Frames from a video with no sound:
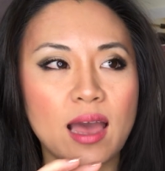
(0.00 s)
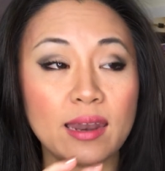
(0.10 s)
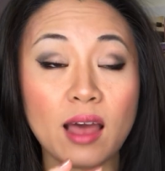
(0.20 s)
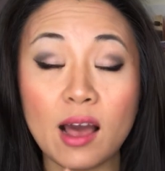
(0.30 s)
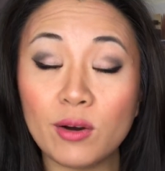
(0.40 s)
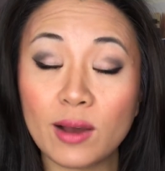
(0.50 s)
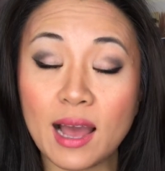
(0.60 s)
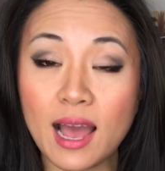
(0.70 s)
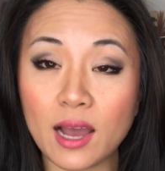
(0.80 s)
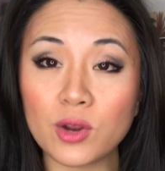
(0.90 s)
and how
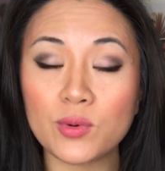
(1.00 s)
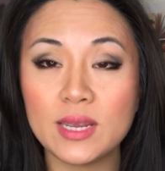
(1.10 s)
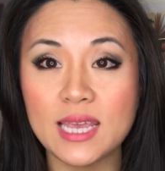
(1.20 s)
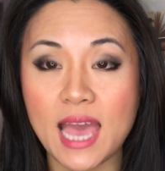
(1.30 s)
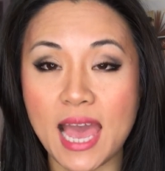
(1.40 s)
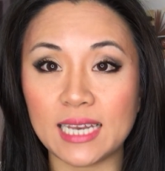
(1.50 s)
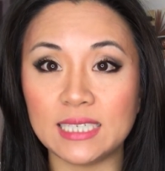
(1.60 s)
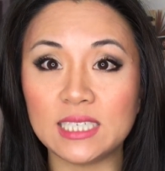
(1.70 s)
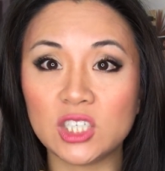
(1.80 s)
hungry and